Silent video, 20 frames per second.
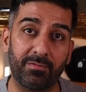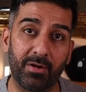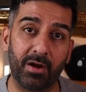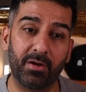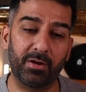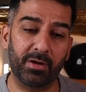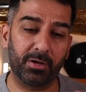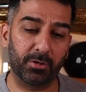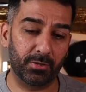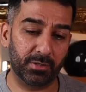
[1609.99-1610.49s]

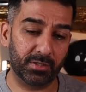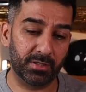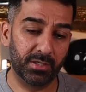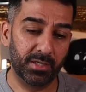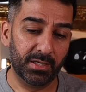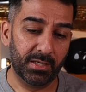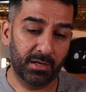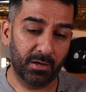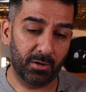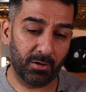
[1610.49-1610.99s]
very good.
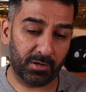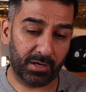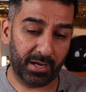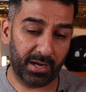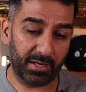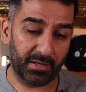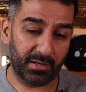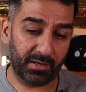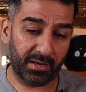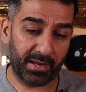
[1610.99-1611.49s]

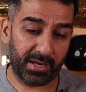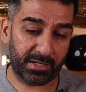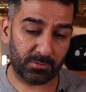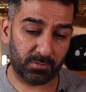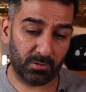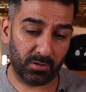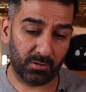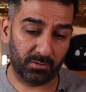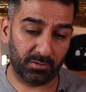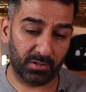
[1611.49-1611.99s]
Okay,
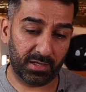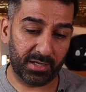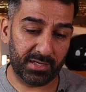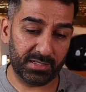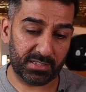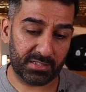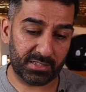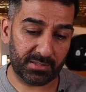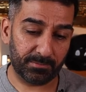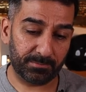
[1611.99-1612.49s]
next one on the
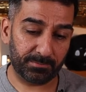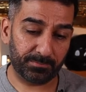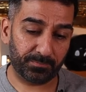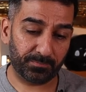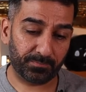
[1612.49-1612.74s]
list.